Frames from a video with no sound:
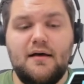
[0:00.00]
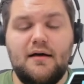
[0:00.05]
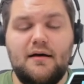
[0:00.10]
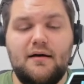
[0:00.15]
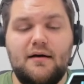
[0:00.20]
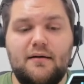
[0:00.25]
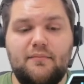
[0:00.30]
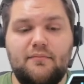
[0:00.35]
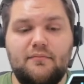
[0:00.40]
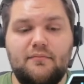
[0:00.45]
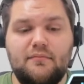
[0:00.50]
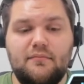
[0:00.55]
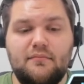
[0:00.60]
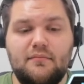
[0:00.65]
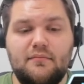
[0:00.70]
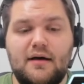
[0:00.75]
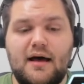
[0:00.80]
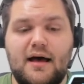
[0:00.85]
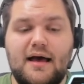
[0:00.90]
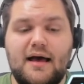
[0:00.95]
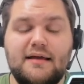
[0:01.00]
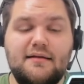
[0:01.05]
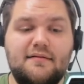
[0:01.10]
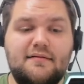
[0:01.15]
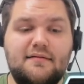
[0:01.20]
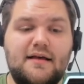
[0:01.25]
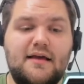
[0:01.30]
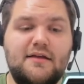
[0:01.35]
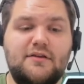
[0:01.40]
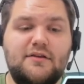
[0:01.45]
Um, I
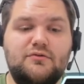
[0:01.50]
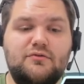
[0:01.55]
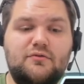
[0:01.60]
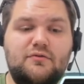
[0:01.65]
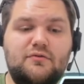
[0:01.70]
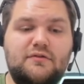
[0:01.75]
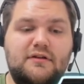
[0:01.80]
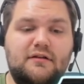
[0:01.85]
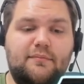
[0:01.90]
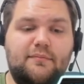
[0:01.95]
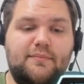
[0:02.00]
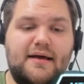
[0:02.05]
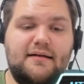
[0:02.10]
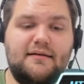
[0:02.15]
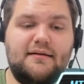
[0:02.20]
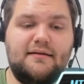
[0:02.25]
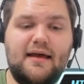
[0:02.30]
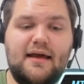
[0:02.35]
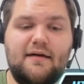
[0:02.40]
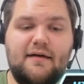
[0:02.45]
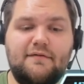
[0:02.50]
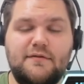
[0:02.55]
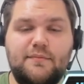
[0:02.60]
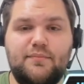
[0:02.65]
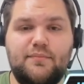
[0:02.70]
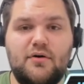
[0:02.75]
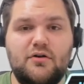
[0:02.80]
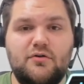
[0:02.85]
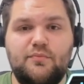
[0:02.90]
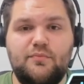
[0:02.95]
decide to still bet half the
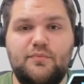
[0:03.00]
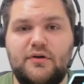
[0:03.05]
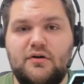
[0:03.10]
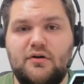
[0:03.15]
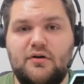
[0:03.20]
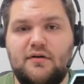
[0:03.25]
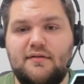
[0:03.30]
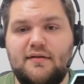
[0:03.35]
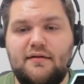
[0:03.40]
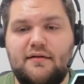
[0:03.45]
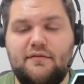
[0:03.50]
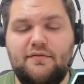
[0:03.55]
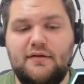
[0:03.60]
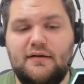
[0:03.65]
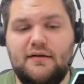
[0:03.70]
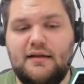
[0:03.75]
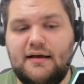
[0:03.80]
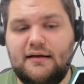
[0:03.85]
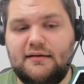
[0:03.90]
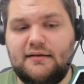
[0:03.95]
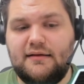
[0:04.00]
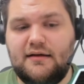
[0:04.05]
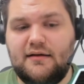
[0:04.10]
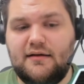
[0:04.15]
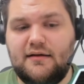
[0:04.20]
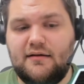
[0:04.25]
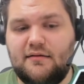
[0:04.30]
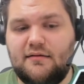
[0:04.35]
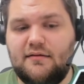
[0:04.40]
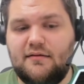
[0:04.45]
pot because I feel like
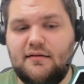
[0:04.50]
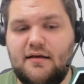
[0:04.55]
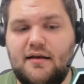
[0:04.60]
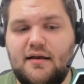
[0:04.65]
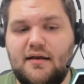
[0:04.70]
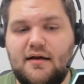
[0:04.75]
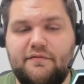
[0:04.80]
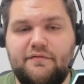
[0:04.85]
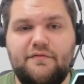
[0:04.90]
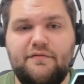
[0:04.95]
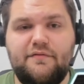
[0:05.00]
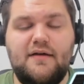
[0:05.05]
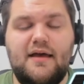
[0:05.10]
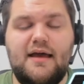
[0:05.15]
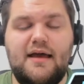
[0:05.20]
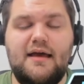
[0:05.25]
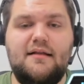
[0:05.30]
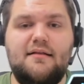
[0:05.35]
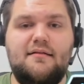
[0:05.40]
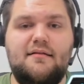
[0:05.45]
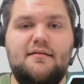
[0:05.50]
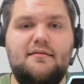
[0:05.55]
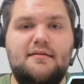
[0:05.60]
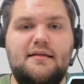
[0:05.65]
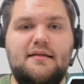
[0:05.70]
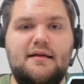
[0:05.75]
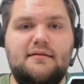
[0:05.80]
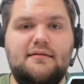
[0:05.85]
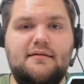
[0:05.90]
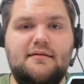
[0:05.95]
there's enough hands
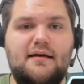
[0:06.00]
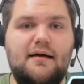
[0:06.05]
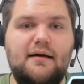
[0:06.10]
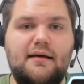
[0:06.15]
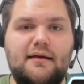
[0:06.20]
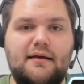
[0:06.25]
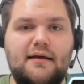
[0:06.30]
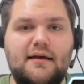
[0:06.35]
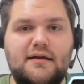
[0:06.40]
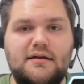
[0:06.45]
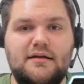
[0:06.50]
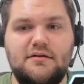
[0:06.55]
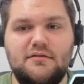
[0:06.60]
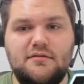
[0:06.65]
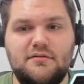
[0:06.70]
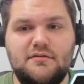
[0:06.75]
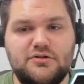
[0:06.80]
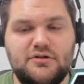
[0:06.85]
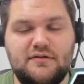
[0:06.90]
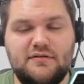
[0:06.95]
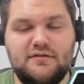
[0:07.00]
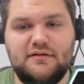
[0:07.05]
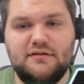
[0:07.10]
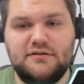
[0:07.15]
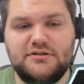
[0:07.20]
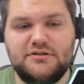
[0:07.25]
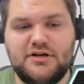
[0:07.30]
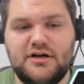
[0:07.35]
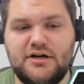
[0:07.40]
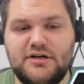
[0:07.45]
that I can
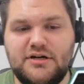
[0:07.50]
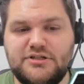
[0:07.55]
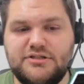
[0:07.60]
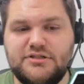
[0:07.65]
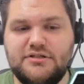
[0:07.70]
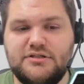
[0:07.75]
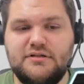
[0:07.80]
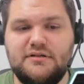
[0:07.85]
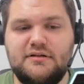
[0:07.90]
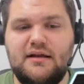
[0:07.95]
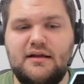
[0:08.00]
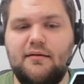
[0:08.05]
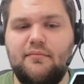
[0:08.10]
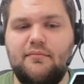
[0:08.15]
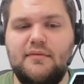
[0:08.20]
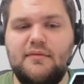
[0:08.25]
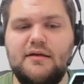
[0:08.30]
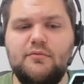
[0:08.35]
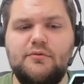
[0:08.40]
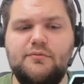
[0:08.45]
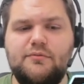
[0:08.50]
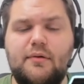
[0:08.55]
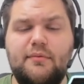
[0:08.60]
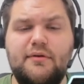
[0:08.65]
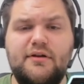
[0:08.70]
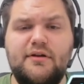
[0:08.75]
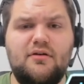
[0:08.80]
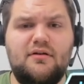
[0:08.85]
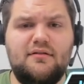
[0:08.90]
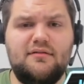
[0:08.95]
still charge. He would
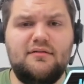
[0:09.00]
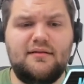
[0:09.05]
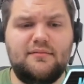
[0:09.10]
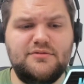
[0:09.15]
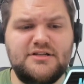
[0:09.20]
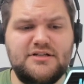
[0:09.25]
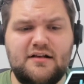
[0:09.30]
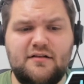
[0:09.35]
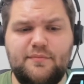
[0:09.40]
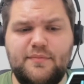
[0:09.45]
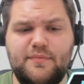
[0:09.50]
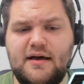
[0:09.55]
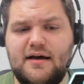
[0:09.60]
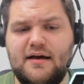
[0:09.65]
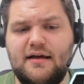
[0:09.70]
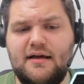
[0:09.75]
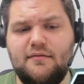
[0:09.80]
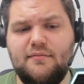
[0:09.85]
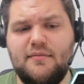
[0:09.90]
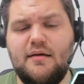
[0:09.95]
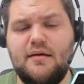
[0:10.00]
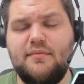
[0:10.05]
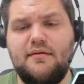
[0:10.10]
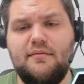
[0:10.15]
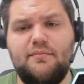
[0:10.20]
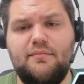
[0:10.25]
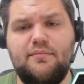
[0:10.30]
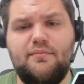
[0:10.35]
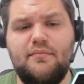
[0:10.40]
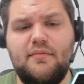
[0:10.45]
probably call some jacks behind,
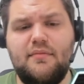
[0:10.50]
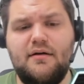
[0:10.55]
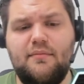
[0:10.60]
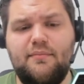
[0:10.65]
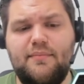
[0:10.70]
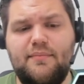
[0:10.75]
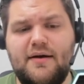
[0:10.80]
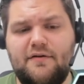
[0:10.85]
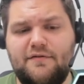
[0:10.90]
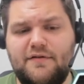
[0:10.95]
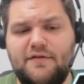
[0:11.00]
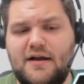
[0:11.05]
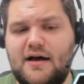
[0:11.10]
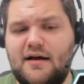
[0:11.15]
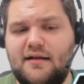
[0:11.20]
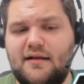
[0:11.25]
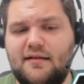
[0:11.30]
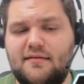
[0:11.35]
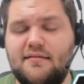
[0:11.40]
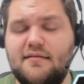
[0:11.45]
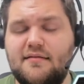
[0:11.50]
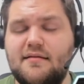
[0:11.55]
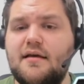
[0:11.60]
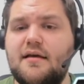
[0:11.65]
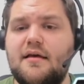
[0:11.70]
maybe a pair of nines.